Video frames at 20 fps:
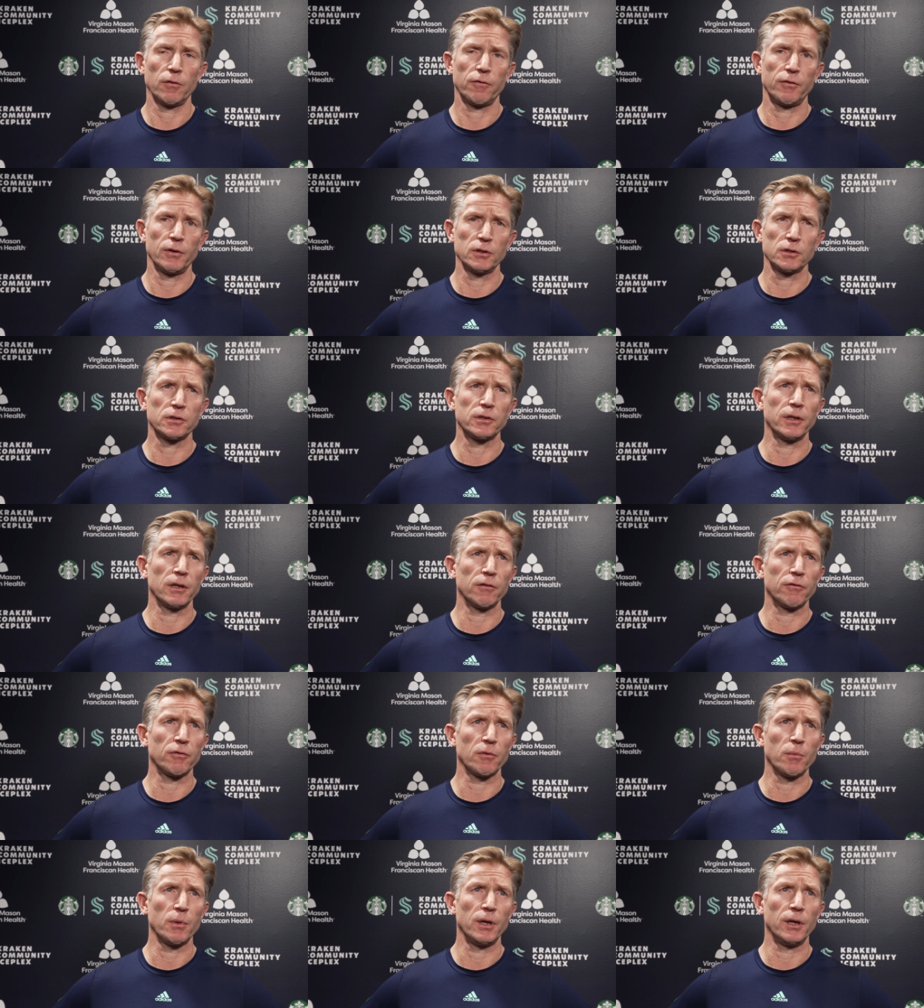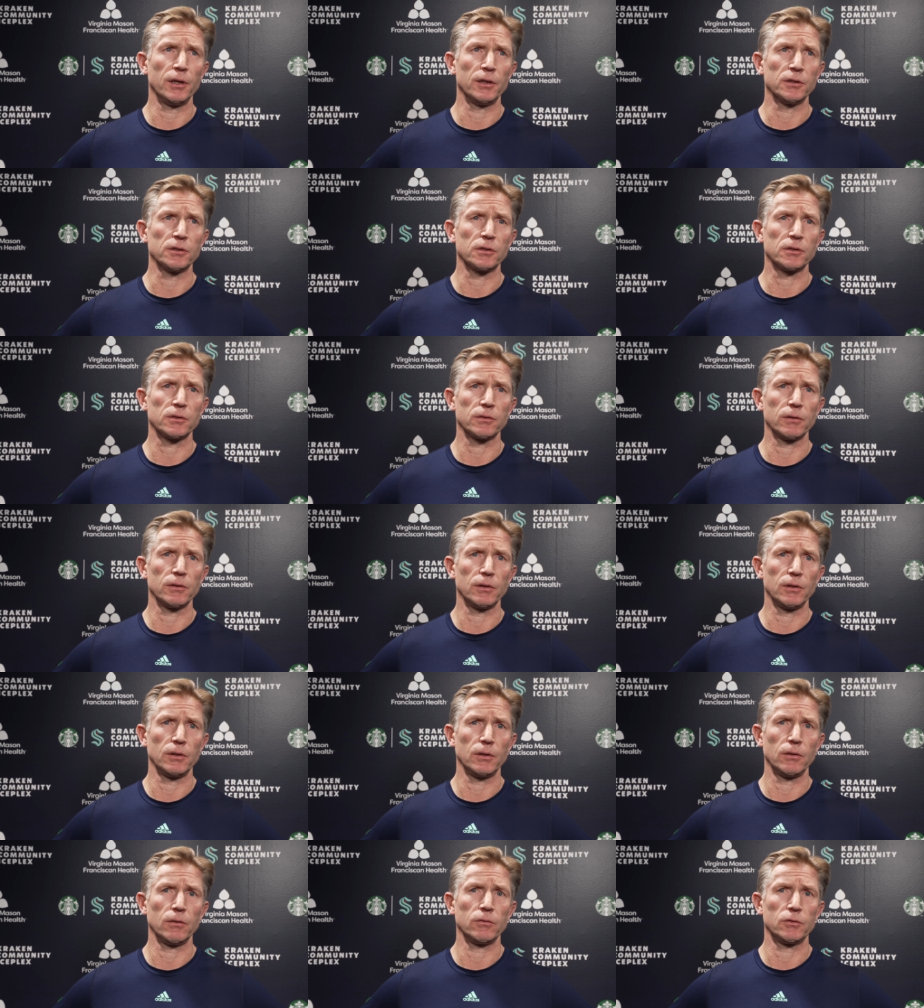the first thing for me is
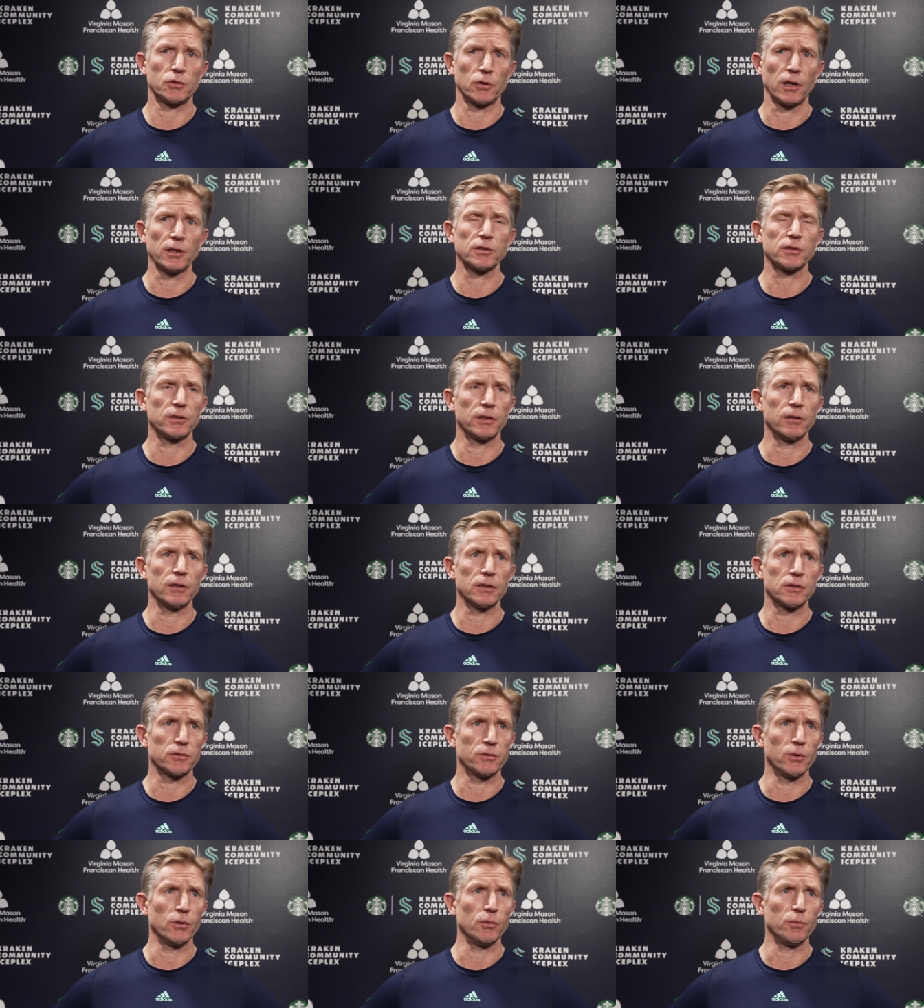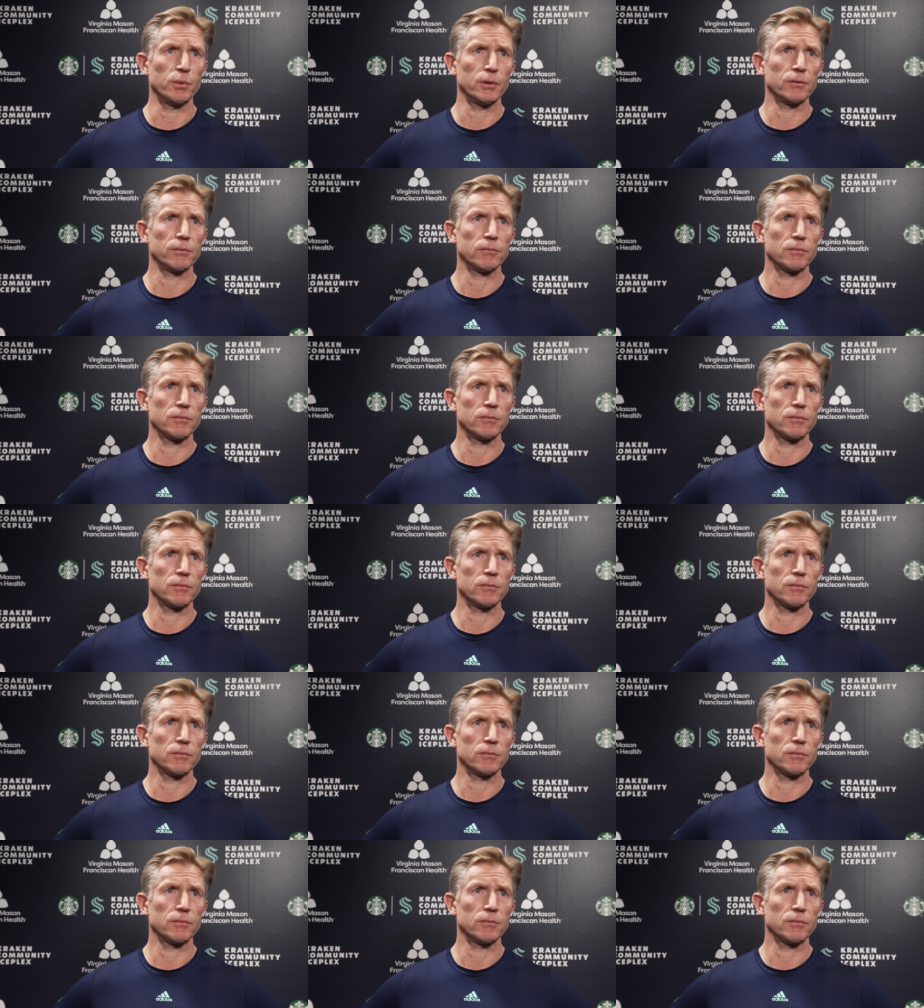trust in this group.